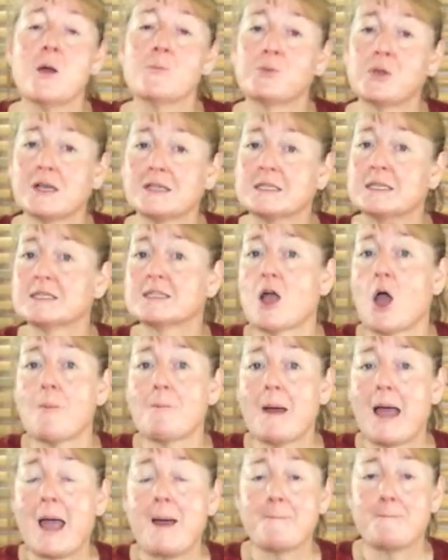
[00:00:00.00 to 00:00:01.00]
Plus it's
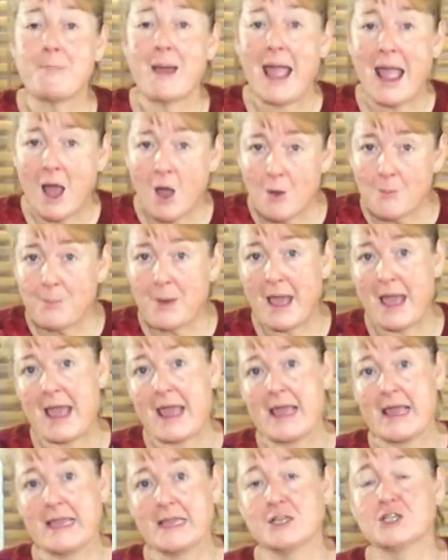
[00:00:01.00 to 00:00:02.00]
on my about
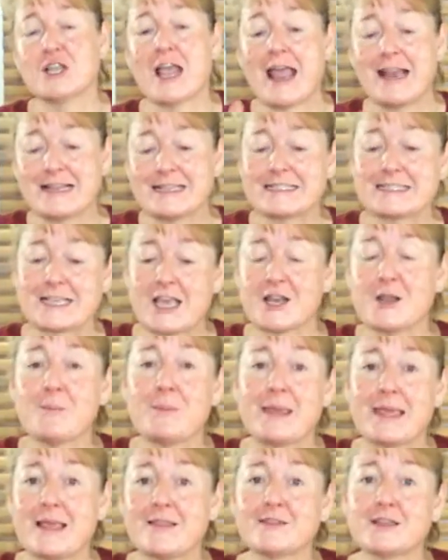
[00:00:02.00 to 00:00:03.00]
page and it's going to
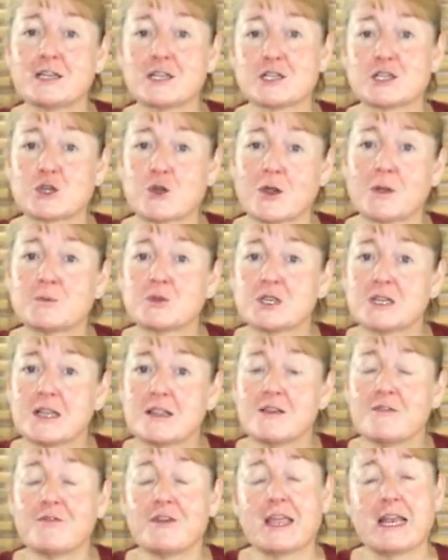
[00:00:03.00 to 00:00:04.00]
be in the description
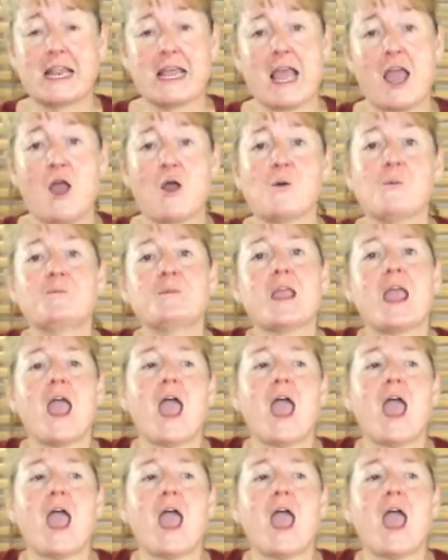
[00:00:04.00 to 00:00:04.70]
of the video.